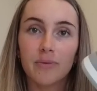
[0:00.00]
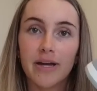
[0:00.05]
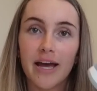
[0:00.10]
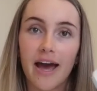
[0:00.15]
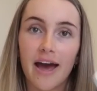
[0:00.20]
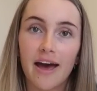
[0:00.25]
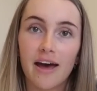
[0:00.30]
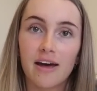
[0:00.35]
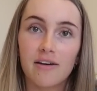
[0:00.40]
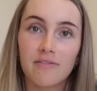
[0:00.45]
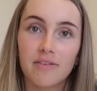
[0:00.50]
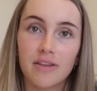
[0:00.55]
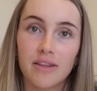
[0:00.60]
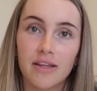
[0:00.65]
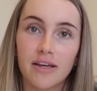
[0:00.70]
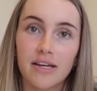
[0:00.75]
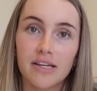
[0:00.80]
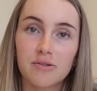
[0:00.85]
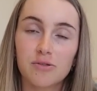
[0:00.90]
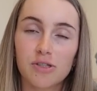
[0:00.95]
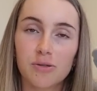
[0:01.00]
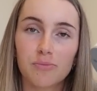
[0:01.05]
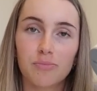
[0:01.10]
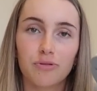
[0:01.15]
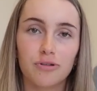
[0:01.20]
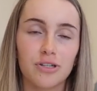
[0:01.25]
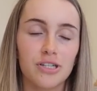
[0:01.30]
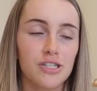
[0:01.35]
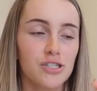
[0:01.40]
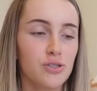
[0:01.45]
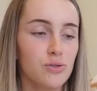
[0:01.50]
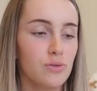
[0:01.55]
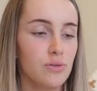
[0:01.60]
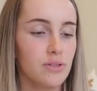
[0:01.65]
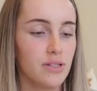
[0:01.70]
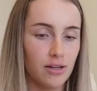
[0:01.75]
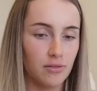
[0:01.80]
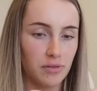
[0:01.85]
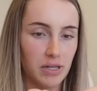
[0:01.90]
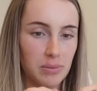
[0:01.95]
we have these, which I'm pretty sure
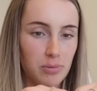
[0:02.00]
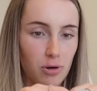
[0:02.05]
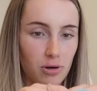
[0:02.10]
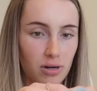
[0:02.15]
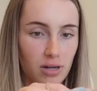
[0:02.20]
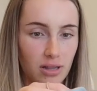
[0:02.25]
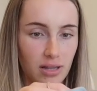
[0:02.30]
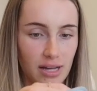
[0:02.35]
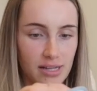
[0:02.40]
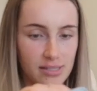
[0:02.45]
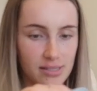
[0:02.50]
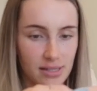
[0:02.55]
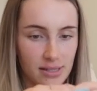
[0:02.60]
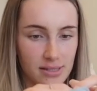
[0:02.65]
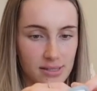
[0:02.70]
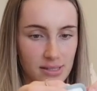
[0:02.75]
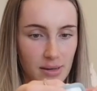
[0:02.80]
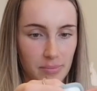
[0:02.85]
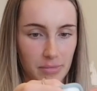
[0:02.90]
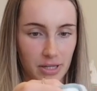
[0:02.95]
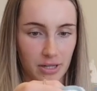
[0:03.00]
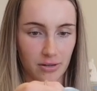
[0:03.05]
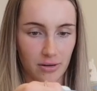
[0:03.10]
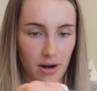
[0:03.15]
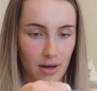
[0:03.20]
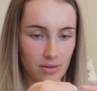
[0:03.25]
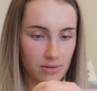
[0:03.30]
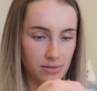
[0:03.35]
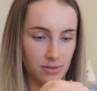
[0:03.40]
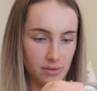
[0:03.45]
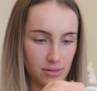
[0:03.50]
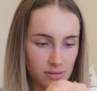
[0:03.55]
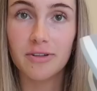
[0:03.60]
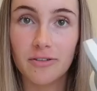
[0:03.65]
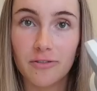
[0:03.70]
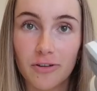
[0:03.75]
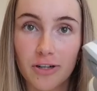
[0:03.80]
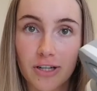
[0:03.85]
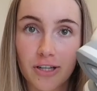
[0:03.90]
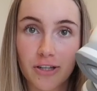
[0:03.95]
they're Reebok Classic something or others. They're
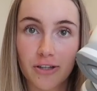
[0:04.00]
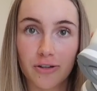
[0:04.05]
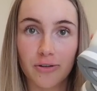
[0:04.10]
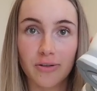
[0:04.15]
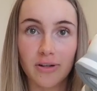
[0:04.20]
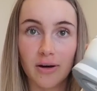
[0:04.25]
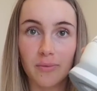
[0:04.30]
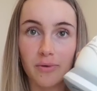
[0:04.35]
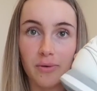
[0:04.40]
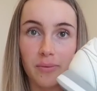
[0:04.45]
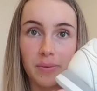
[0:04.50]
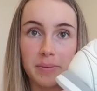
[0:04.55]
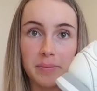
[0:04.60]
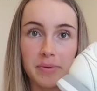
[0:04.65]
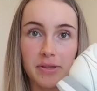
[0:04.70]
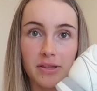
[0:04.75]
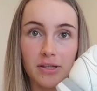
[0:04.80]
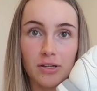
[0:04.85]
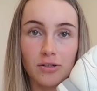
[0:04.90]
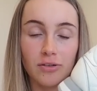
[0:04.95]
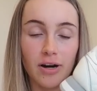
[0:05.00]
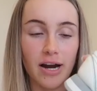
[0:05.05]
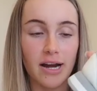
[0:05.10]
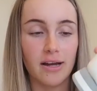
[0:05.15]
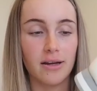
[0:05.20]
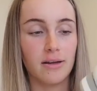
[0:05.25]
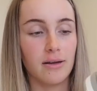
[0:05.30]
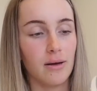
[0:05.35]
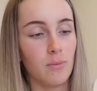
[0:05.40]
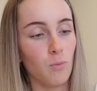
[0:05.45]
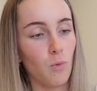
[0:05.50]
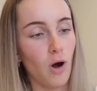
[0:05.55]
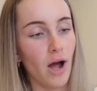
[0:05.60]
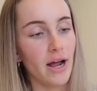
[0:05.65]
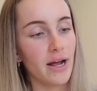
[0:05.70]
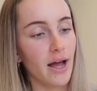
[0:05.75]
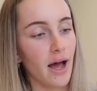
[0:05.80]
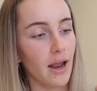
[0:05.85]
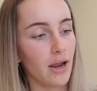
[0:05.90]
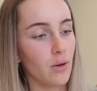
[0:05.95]
very cute. I went with the gray and
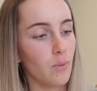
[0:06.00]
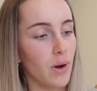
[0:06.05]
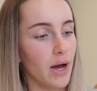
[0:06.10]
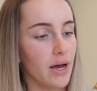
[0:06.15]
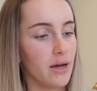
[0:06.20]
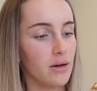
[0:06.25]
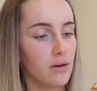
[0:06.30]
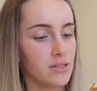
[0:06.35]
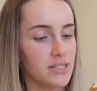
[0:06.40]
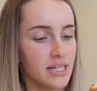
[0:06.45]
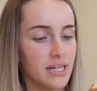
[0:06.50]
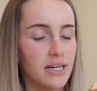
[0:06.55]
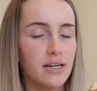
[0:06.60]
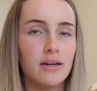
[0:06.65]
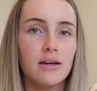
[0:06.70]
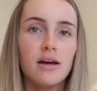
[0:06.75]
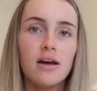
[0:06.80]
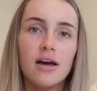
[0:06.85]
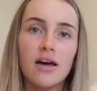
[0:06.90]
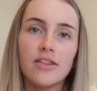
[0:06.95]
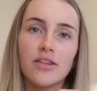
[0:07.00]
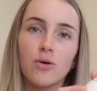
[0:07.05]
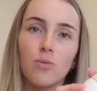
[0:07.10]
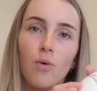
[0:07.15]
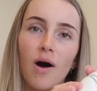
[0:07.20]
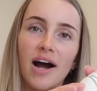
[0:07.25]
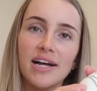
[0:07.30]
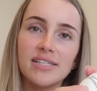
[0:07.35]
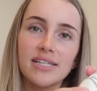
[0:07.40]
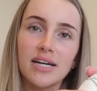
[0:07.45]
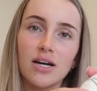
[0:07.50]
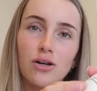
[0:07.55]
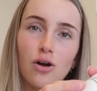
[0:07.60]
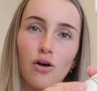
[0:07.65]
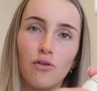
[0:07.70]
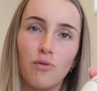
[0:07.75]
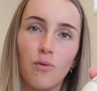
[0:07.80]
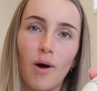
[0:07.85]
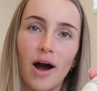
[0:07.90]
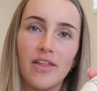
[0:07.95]
white colorway. It's like the white's like an
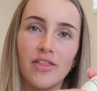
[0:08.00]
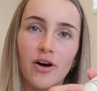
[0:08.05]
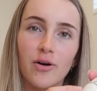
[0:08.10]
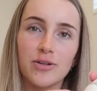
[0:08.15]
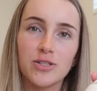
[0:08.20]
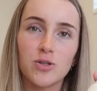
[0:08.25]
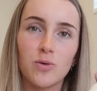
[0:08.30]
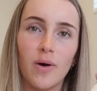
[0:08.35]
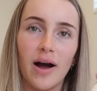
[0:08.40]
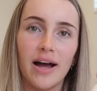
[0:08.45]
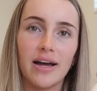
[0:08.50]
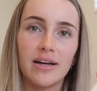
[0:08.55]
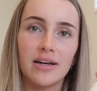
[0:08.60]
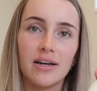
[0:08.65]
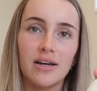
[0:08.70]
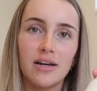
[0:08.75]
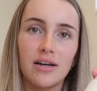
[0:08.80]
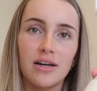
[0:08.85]
off-white though. It's quite